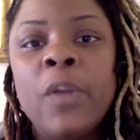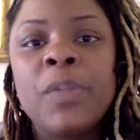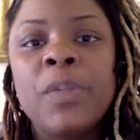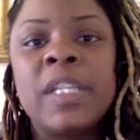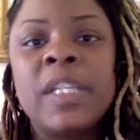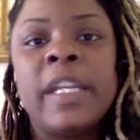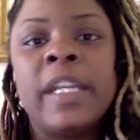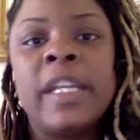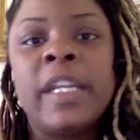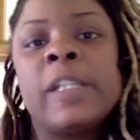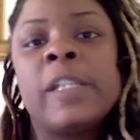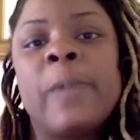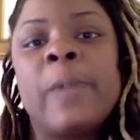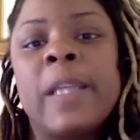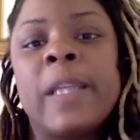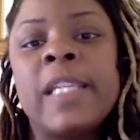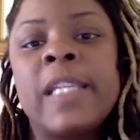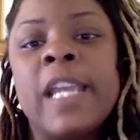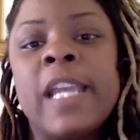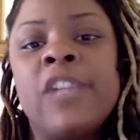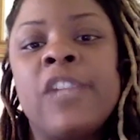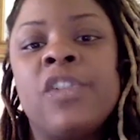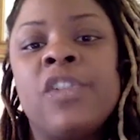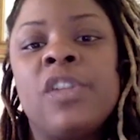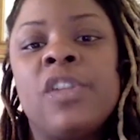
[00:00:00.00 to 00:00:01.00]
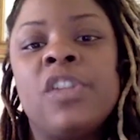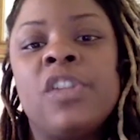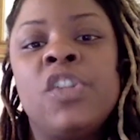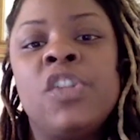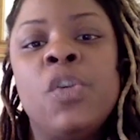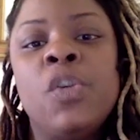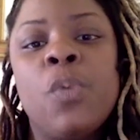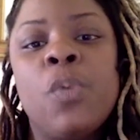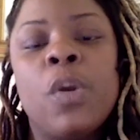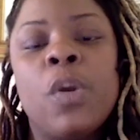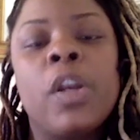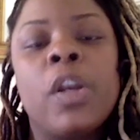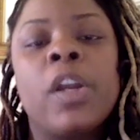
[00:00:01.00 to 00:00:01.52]
expectation that you were
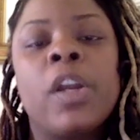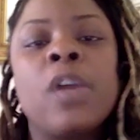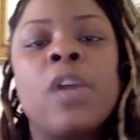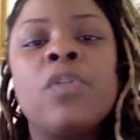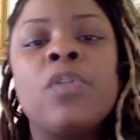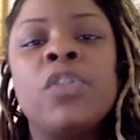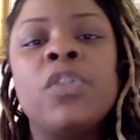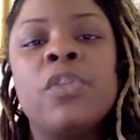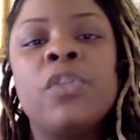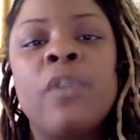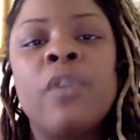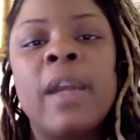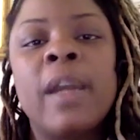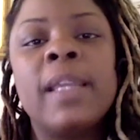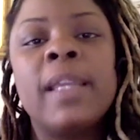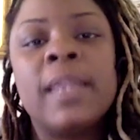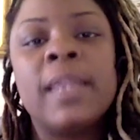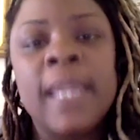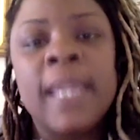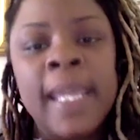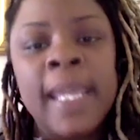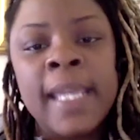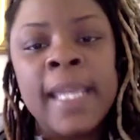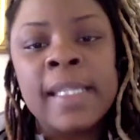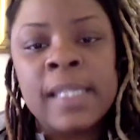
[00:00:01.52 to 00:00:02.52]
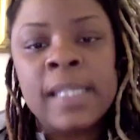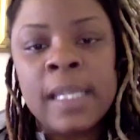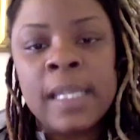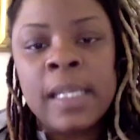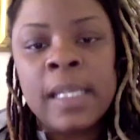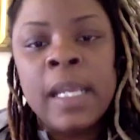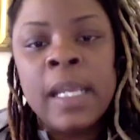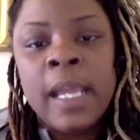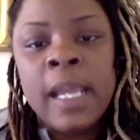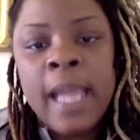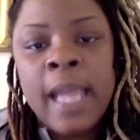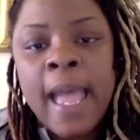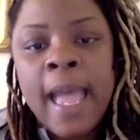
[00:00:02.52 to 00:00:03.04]
going to go do great things and
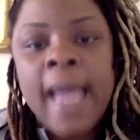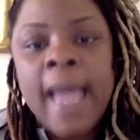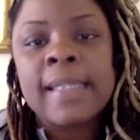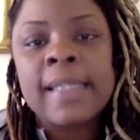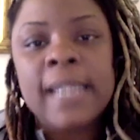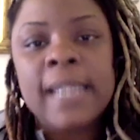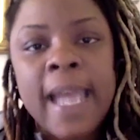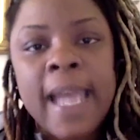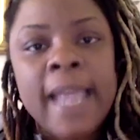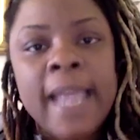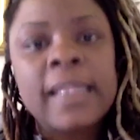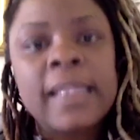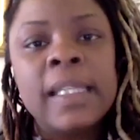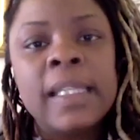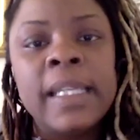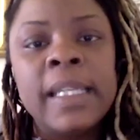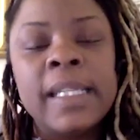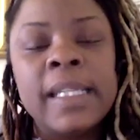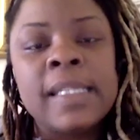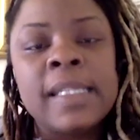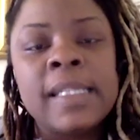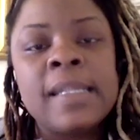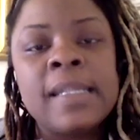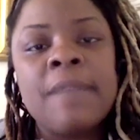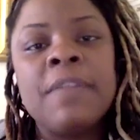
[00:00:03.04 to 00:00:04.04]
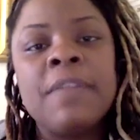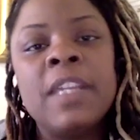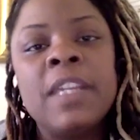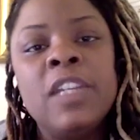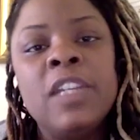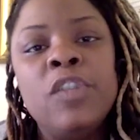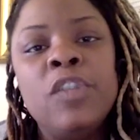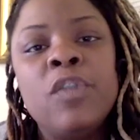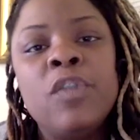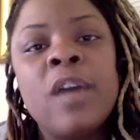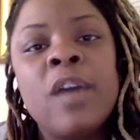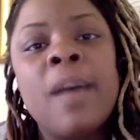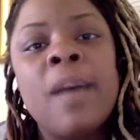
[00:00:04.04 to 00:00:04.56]
as an athlete and stuff. And then
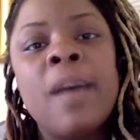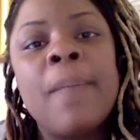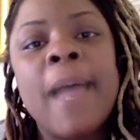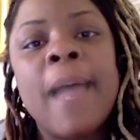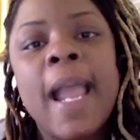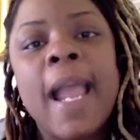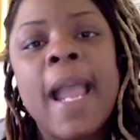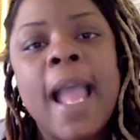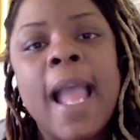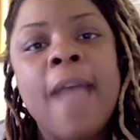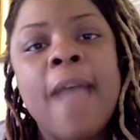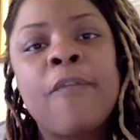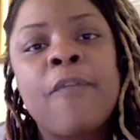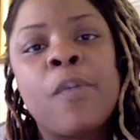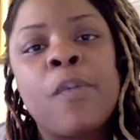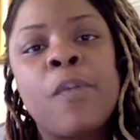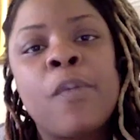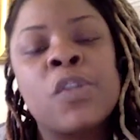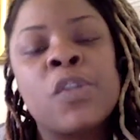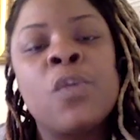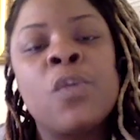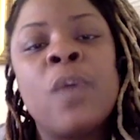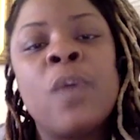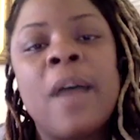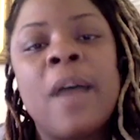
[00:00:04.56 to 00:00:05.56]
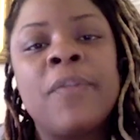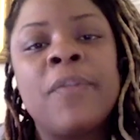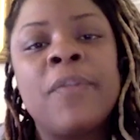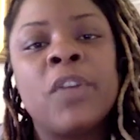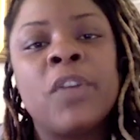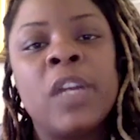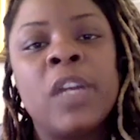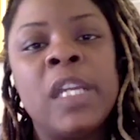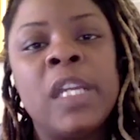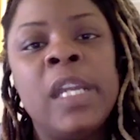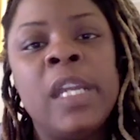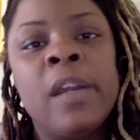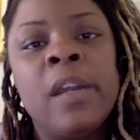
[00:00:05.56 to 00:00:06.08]
you come back from school after a
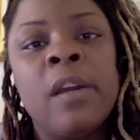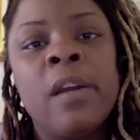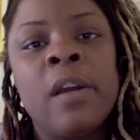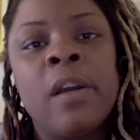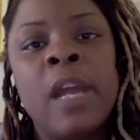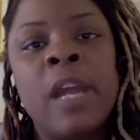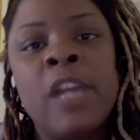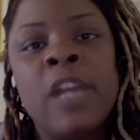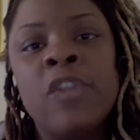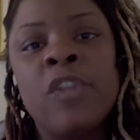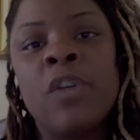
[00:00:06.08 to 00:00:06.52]
year and you're a